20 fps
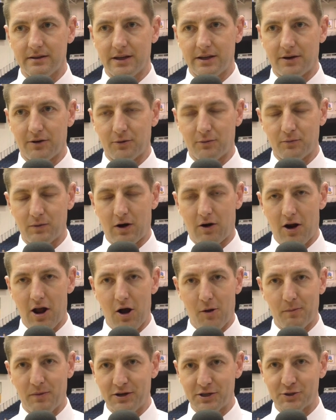that are, are
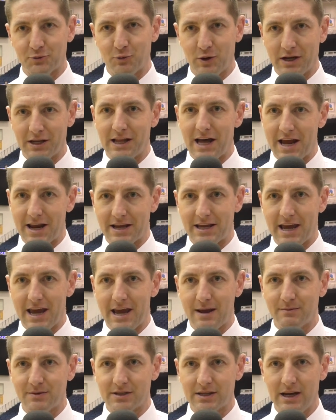helping us win a lot of
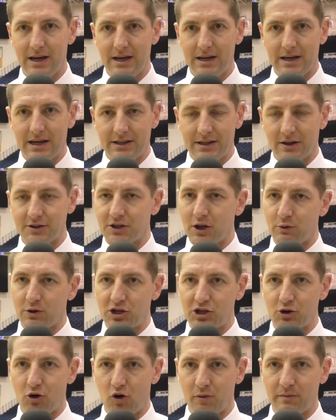games, it doesn't
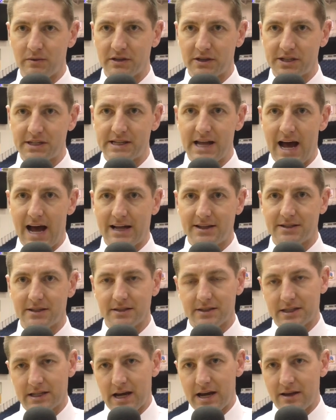always show up in the stats.
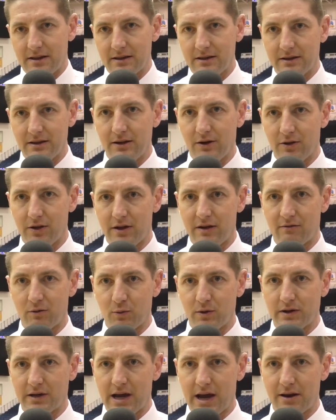And tonight, you know,
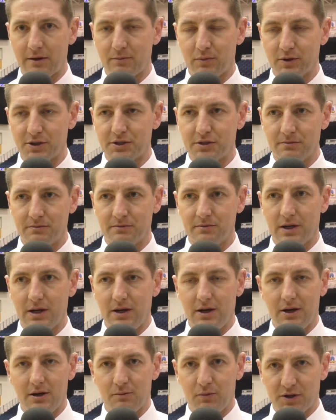everyone kind of put some
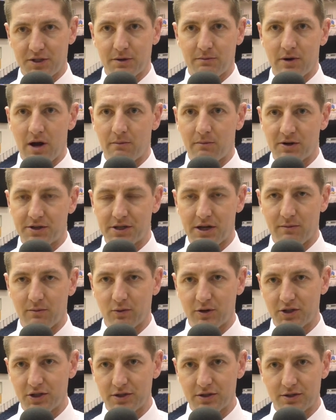put some numbers
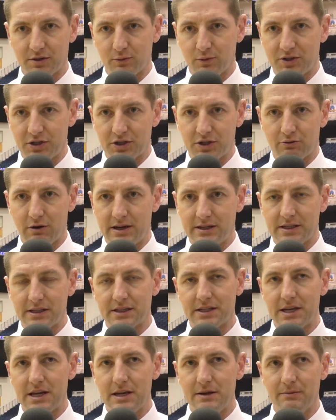up, which is which is great
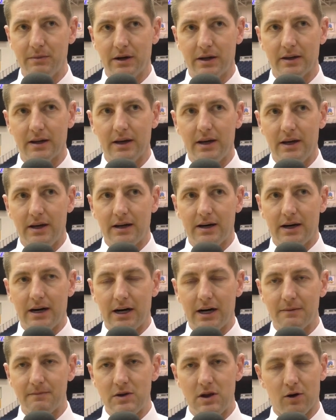to see. But
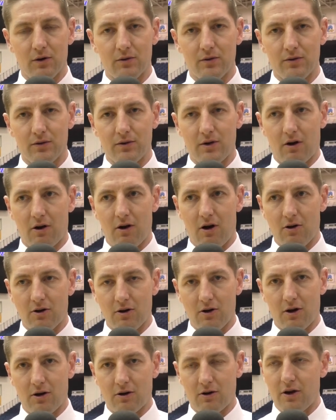uh, you know, our,
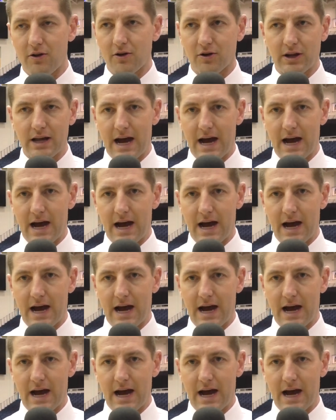our, our, other